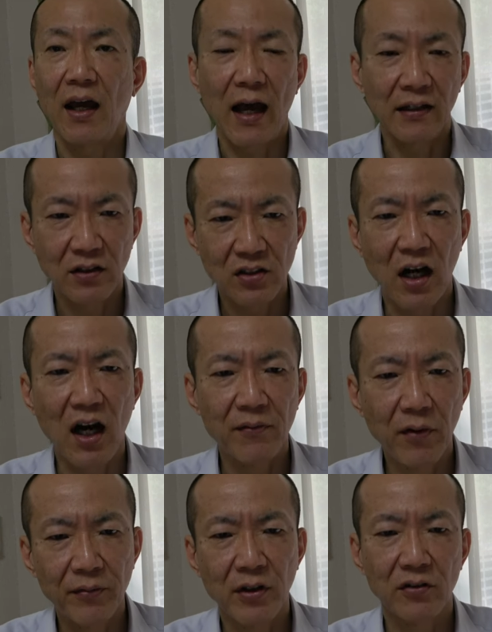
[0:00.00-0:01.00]
at the
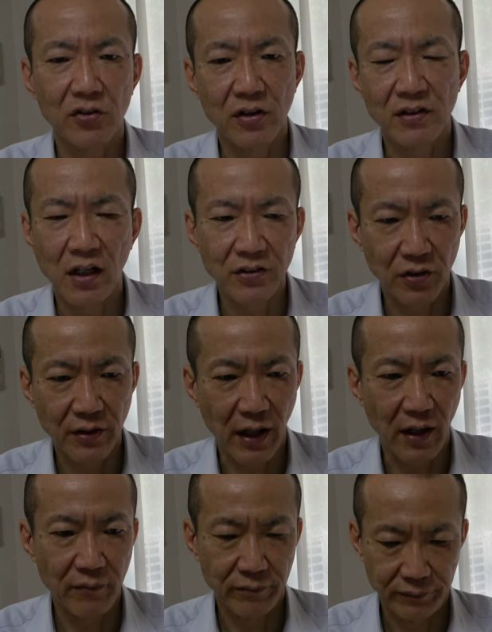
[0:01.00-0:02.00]
time of the transaction day.